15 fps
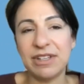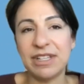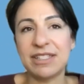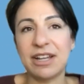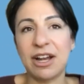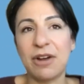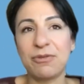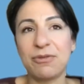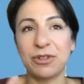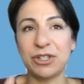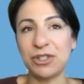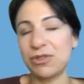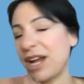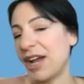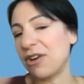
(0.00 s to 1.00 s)
as a
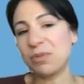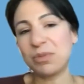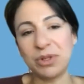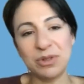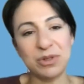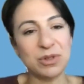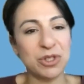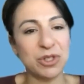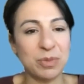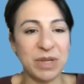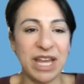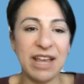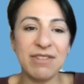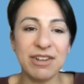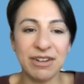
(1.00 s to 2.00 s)
first round pro-social
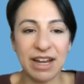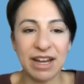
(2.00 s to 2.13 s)
behavior,